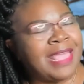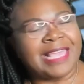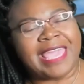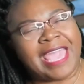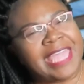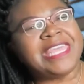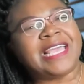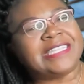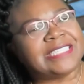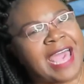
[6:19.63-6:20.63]
Kandi
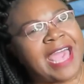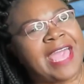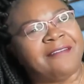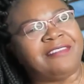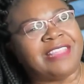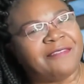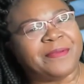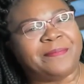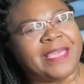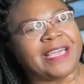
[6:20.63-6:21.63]
and Ty have
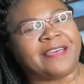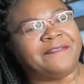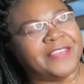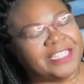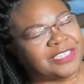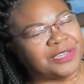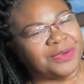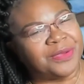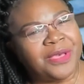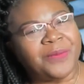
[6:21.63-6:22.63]
never been
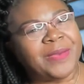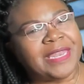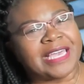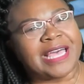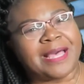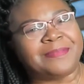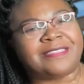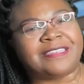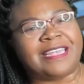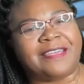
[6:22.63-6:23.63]
conventional when it
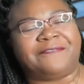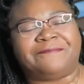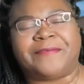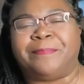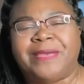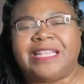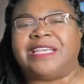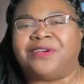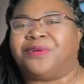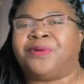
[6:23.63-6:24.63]
comes to their
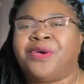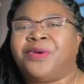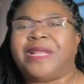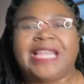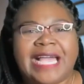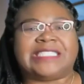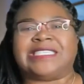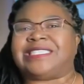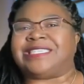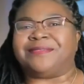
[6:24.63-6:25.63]
familial
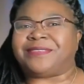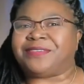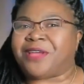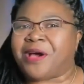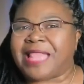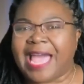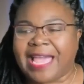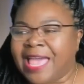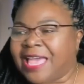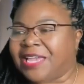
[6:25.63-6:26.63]
relationships.
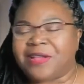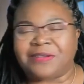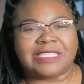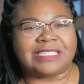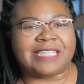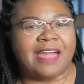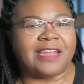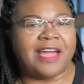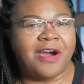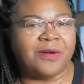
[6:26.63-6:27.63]
She
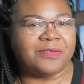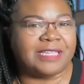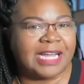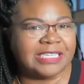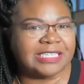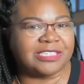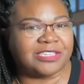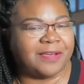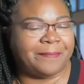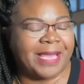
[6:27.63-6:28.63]
started a whole dungeon
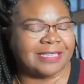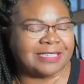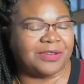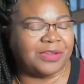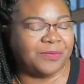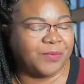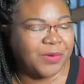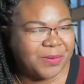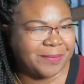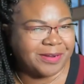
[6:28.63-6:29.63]
tour based on the
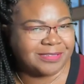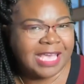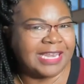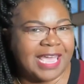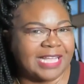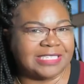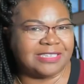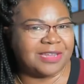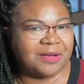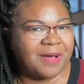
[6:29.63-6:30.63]
rumors that,
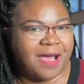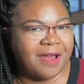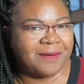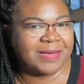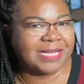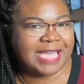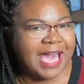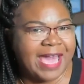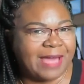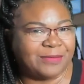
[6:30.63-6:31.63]
her and
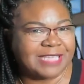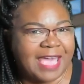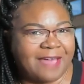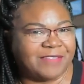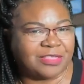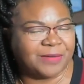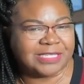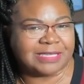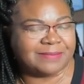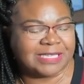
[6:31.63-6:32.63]
Ty was having
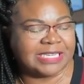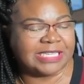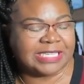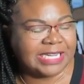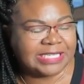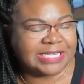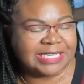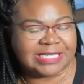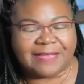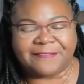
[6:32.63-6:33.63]
threesomes in the dungeon
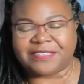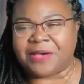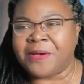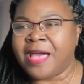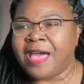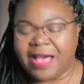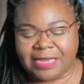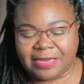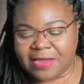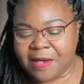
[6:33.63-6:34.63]
and stuff. So,
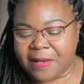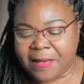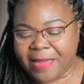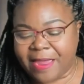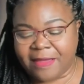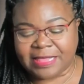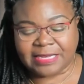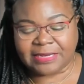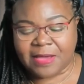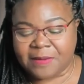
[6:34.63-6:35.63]

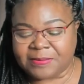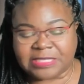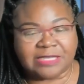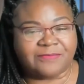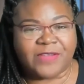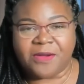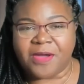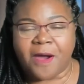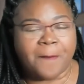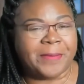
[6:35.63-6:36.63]
apparently, she's very
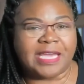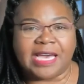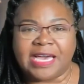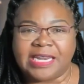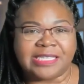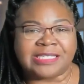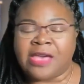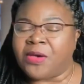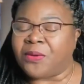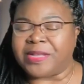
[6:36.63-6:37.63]
open and honest
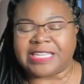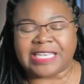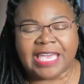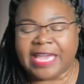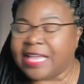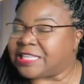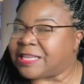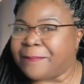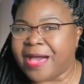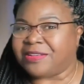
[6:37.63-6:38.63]
with the kids
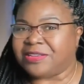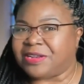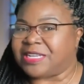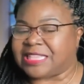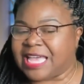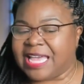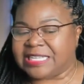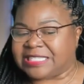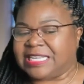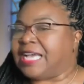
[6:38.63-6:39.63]
about, the
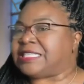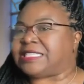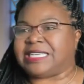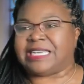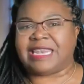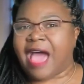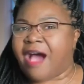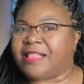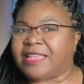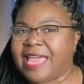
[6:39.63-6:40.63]
things, sex and
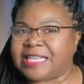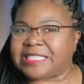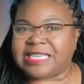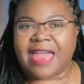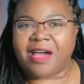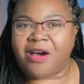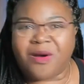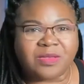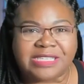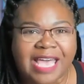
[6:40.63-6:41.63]
all of that. She got a
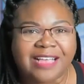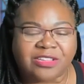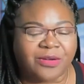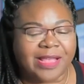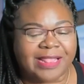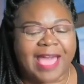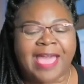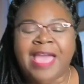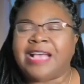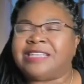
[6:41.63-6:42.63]
whole sex toy
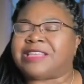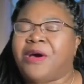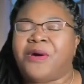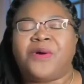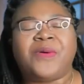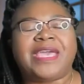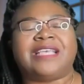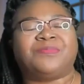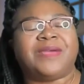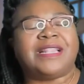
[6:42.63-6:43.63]
line. So who
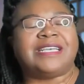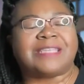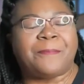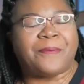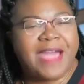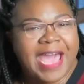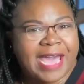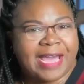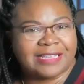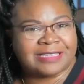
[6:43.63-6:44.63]
is really
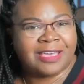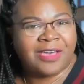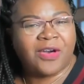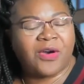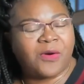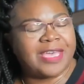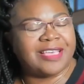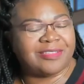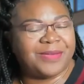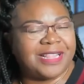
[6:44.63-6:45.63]
surprised? Who
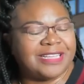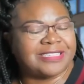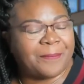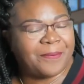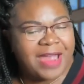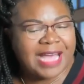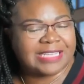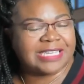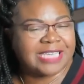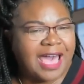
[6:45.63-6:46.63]
is really
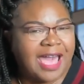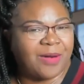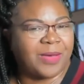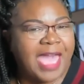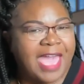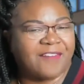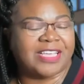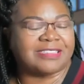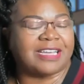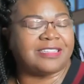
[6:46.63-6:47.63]
surprised that Todd would have
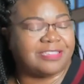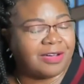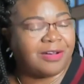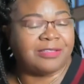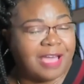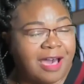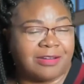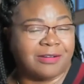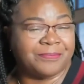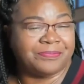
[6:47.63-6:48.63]
his adult
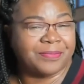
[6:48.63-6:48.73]
daughter?